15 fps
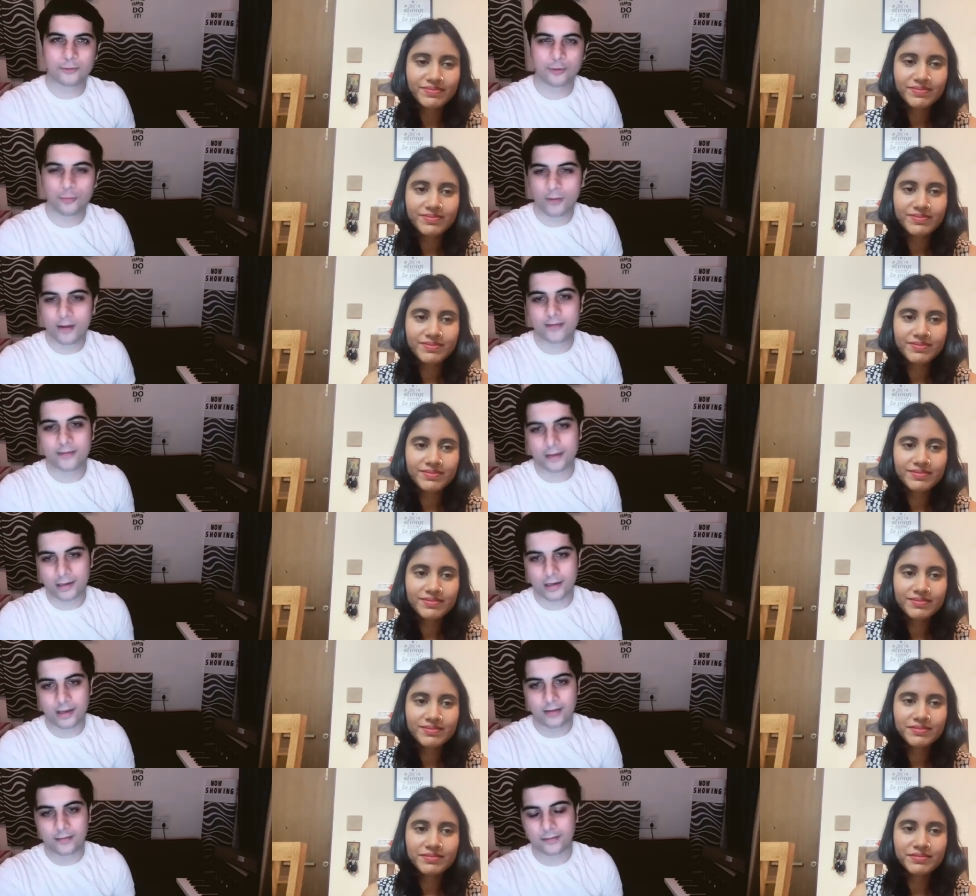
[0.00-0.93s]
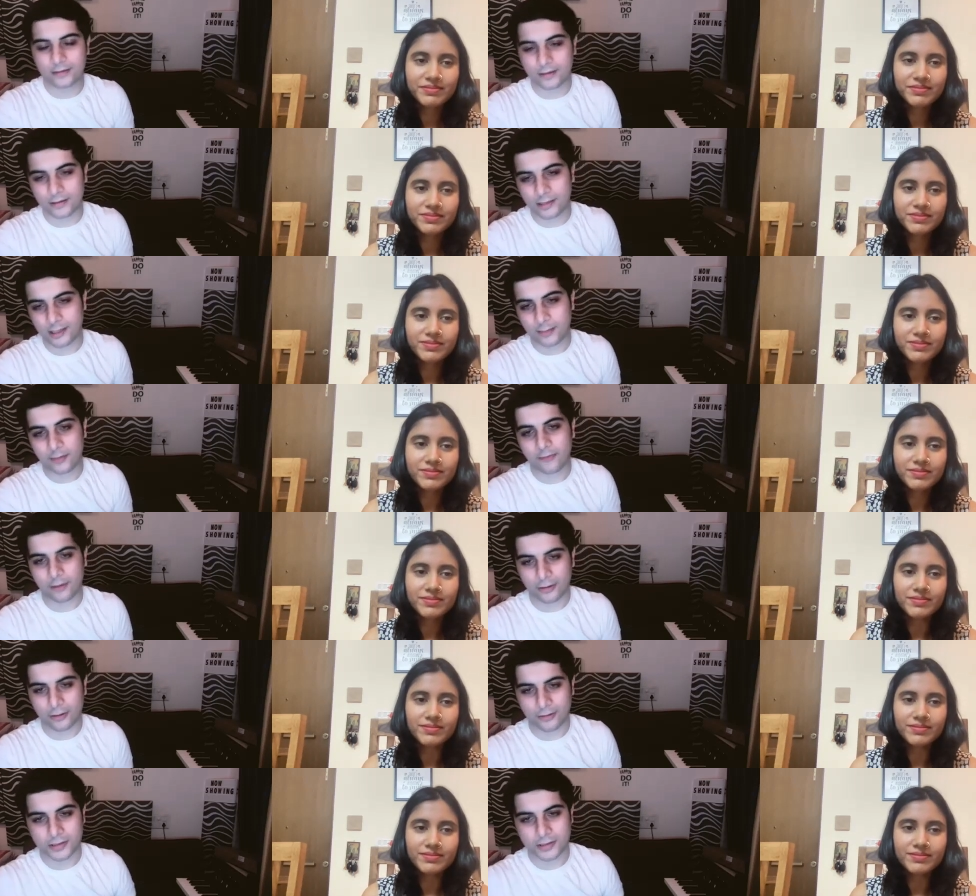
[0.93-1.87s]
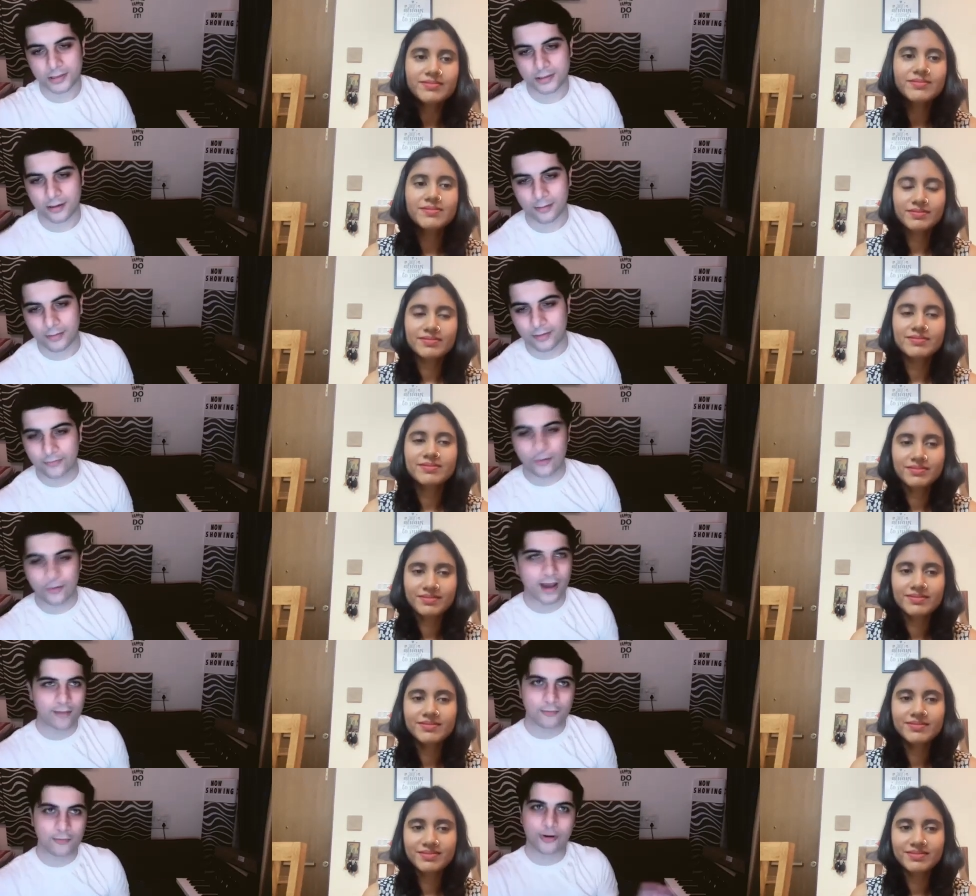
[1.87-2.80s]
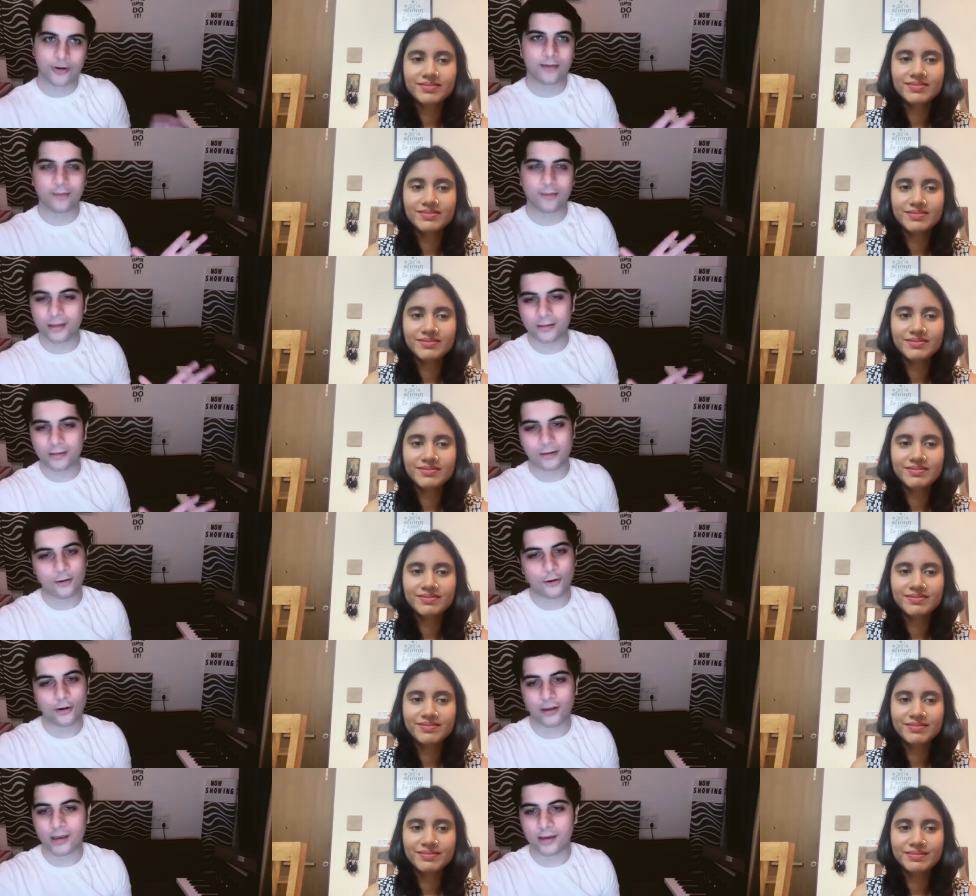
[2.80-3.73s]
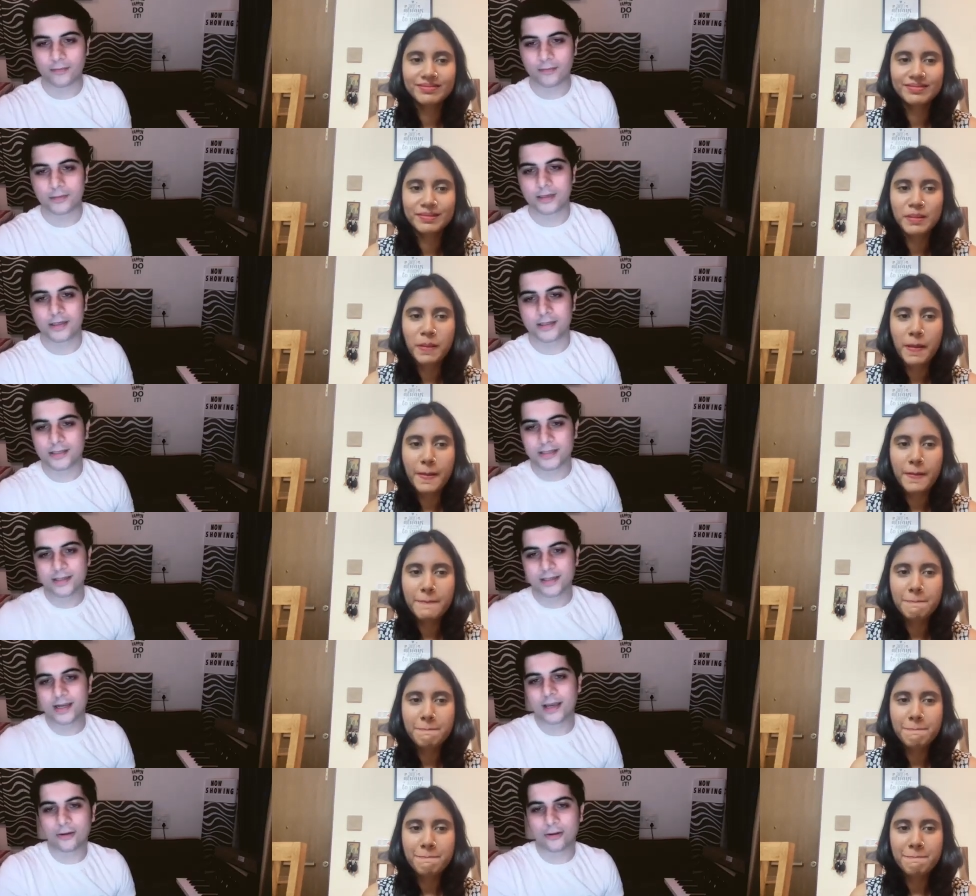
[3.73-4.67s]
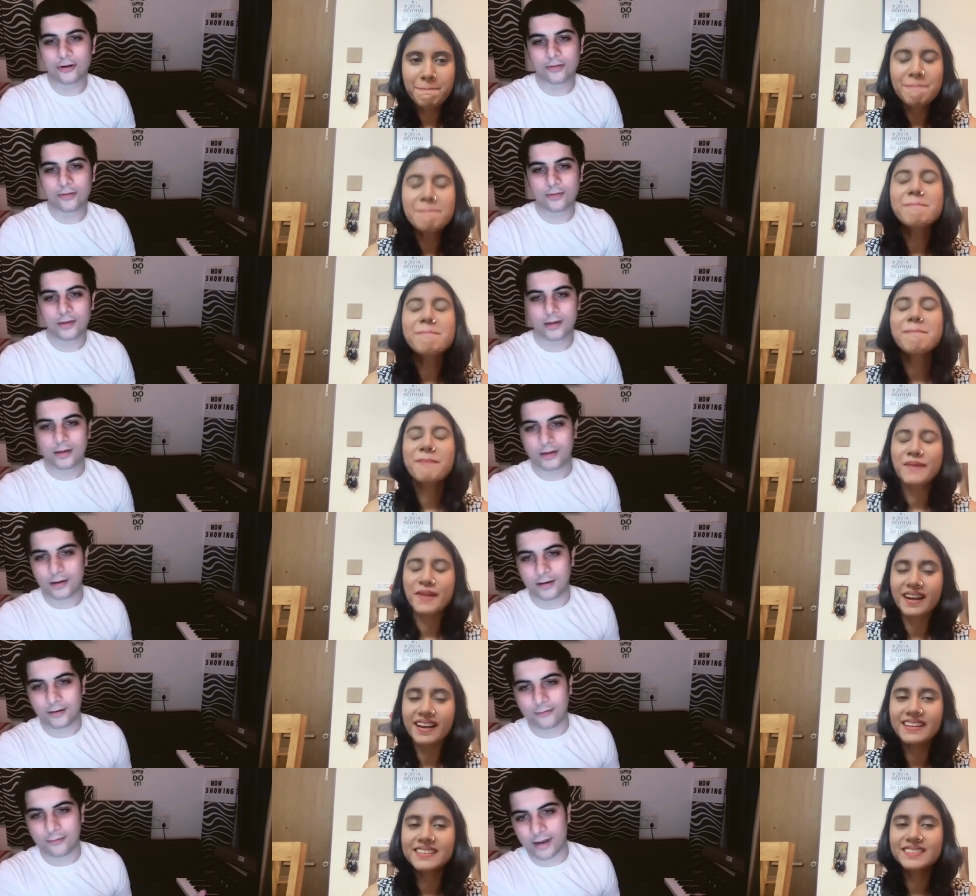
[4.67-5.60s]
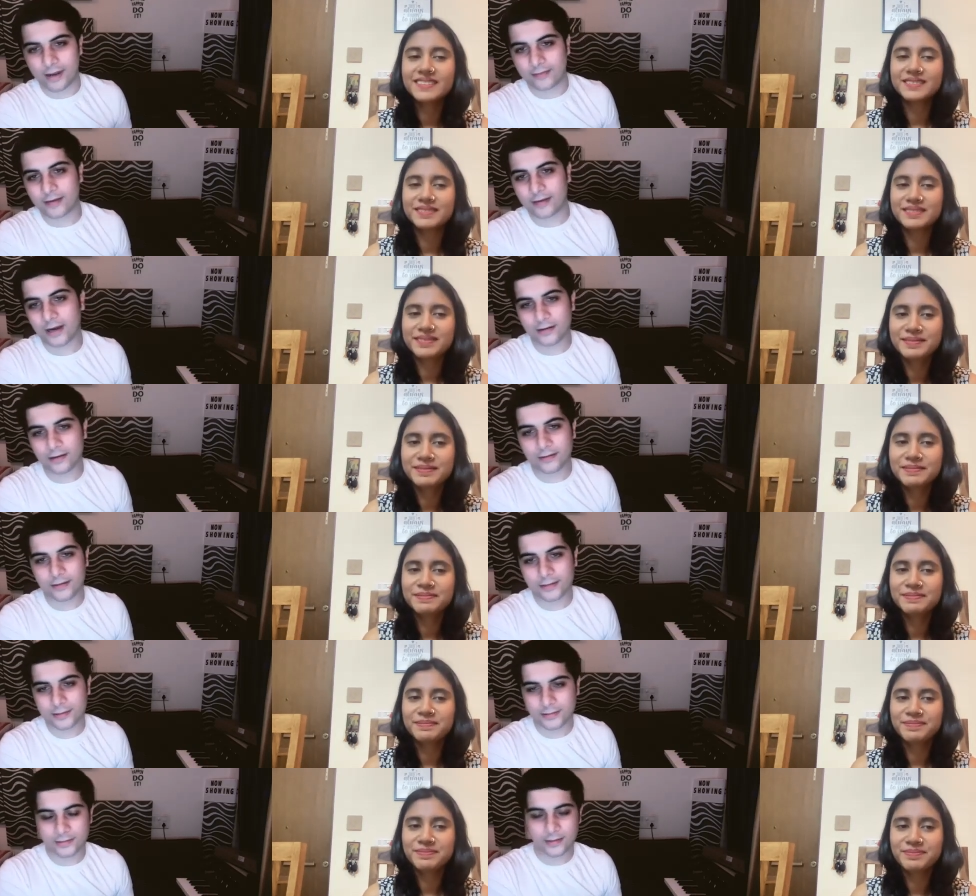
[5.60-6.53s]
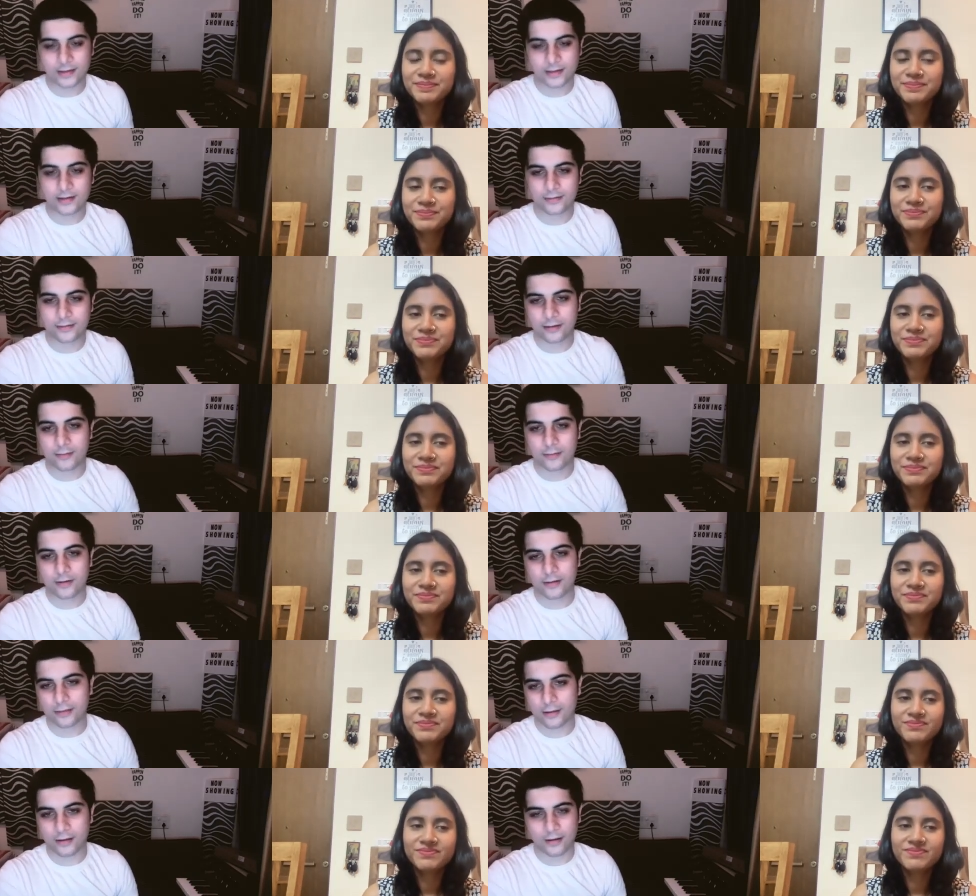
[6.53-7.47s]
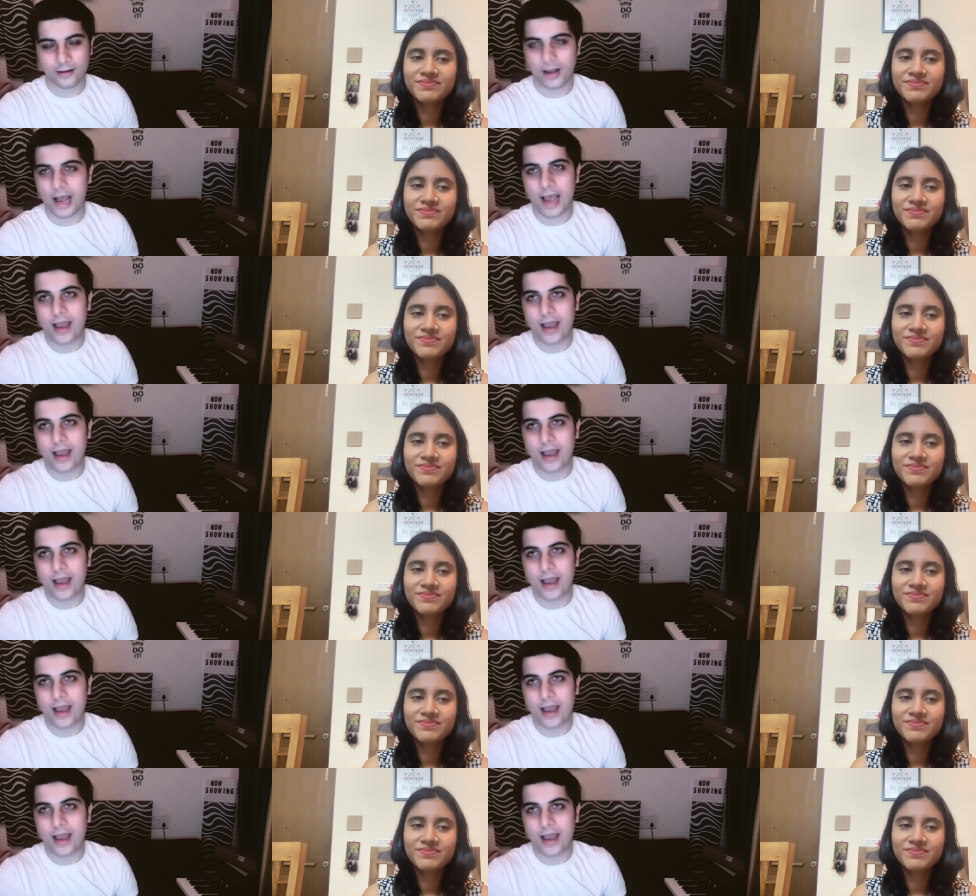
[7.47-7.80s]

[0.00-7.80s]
Speaker 1: two months at least, uh, there'll be one original coming. So I'm okay playing the long game. Just like, you know, uh, when I started this uh, cinema thing, I